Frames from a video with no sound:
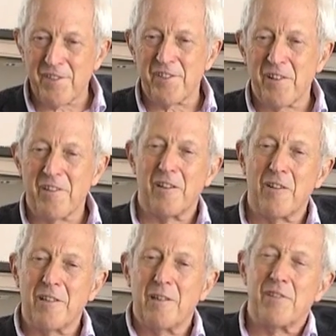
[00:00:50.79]
and so the
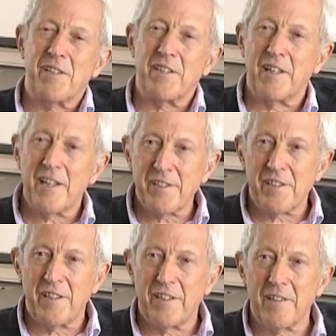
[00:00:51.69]
lower levels underlies
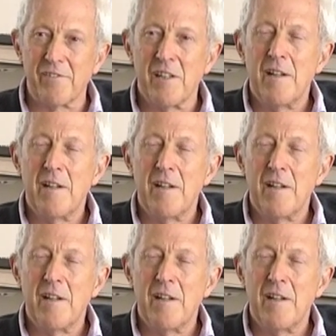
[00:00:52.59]
the higher levels.